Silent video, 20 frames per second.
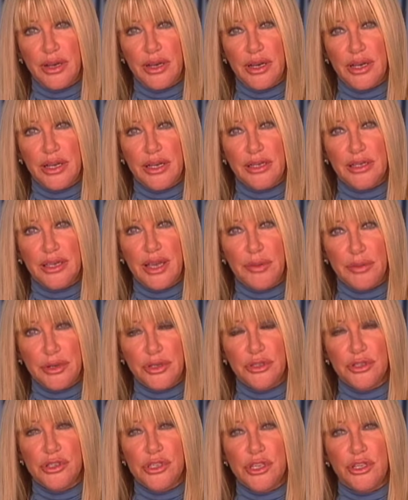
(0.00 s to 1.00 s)
uh,
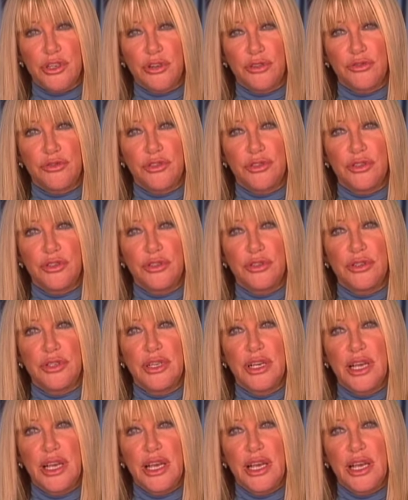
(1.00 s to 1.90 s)
chemicals in your food.